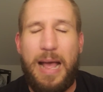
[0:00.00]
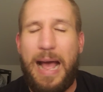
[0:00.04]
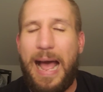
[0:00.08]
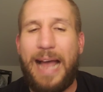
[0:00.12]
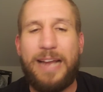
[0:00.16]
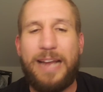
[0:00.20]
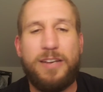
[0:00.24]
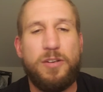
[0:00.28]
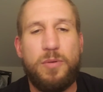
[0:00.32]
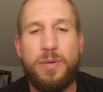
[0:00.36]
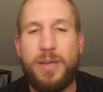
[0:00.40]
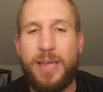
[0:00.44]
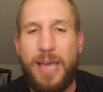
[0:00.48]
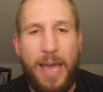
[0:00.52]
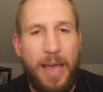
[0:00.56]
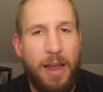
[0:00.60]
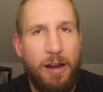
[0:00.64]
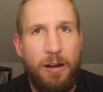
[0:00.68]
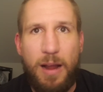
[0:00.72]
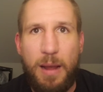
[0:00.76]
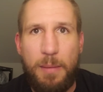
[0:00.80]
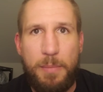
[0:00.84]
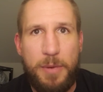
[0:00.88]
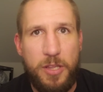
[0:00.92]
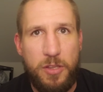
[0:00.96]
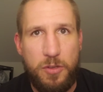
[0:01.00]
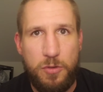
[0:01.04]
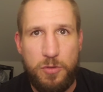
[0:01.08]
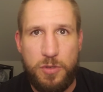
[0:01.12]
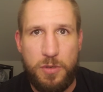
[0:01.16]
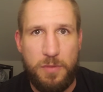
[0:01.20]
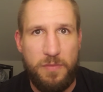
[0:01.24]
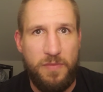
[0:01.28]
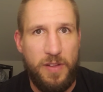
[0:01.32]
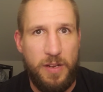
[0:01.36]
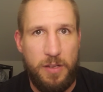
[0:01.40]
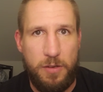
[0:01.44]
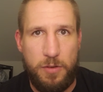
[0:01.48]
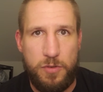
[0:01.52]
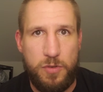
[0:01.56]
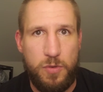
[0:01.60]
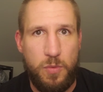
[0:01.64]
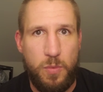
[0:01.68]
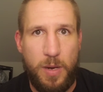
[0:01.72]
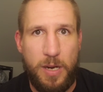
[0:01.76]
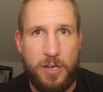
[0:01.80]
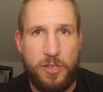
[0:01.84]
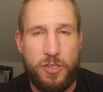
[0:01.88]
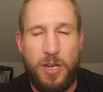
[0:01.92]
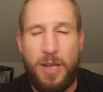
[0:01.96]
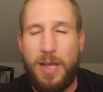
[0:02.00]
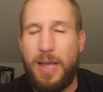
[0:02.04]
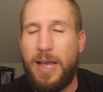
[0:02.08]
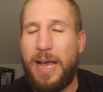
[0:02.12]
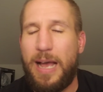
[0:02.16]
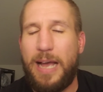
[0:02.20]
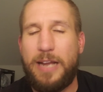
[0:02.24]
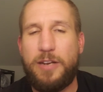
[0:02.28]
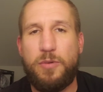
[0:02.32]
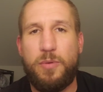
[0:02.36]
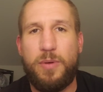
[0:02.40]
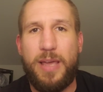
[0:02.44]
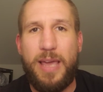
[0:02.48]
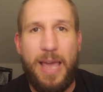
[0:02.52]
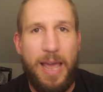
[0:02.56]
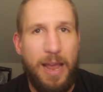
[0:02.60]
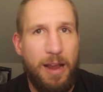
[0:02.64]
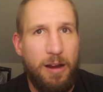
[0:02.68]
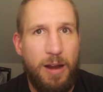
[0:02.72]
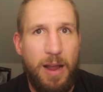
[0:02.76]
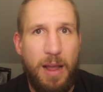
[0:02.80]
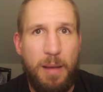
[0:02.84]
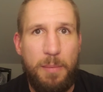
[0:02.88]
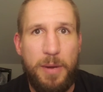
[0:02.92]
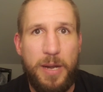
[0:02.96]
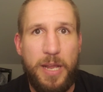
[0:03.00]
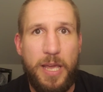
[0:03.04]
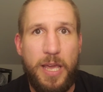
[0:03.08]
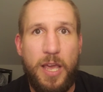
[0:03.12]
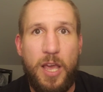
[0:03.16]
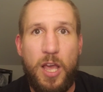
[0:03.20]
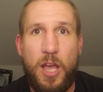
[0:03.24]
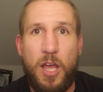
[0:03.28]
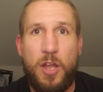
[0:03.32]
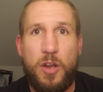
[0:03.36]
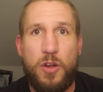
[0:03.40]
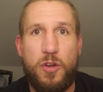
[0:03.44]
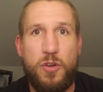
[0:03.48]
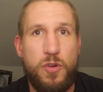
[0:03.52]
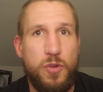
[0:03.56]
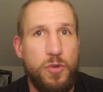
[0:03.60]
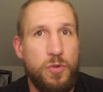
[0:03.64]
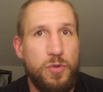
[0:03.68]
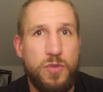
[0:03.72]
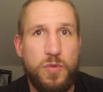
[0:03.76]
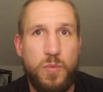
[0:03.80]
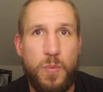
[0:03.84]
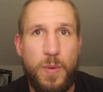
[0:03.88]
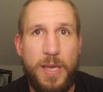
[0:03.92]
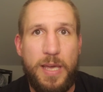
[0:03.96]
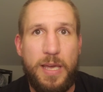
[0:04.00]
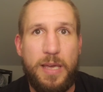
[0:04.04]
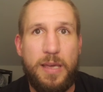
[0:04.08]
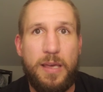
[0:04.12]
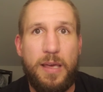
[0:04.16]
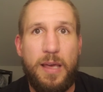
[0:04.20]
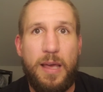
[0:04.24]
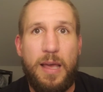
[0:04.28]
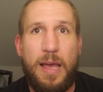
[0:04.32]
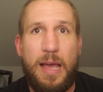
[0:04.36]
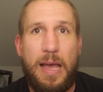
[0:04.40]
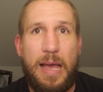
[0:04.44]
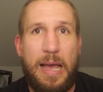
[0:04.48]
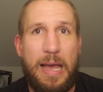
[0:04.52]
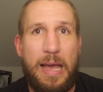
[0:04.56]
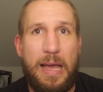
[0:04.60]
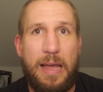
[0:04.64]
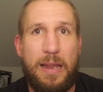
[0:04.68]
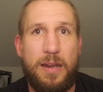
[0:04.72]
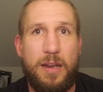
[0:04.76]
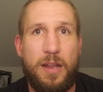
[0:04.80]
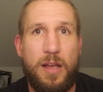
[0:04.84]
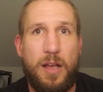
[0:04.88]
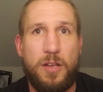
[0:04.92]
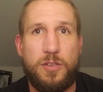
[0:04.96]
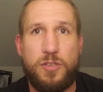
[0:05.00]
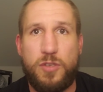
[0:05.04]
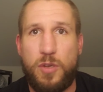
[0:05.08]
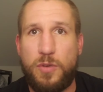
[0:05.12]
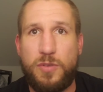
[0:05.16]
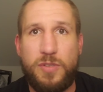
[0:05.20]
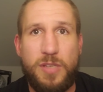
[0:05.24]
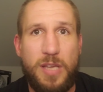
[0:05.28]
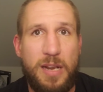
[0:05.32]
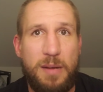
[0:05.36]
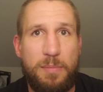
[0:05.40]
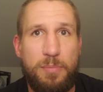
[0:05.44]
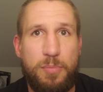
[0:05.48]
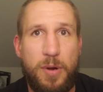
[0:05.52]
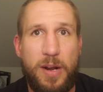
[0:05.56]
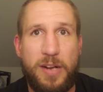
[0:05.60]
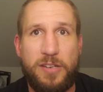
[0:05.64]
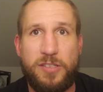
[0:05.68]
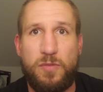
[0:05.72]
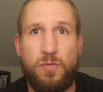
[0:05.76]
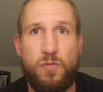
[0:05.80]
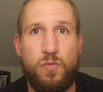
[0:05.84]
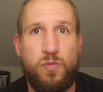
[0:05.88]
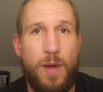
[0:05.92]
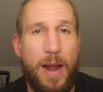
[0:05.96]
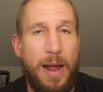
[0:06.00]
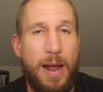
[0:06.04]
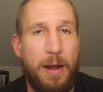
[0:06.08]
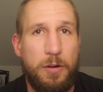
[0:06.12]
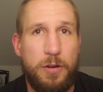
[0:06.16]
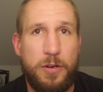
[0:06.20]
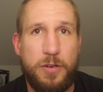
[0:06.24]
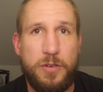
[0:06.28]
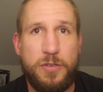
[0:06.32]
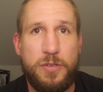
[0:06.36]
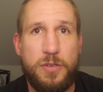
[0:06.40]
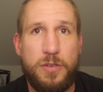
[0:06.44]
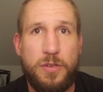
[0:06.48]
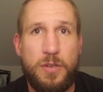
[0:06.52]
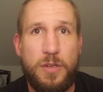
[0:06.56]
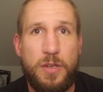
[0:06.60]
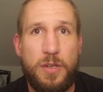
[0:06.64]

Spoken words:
I don't care how many YouTube videos you watch. I don't care how many Newsweek and Associated Press and Reuters,